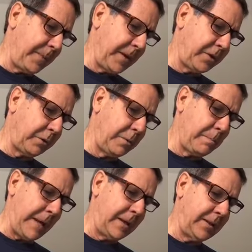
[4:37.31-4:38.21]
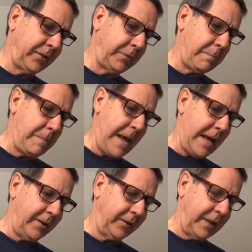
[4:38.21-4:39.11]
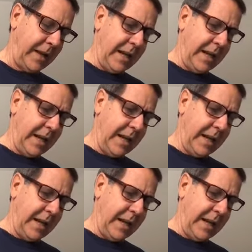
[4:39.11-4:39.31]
the tremendous mess.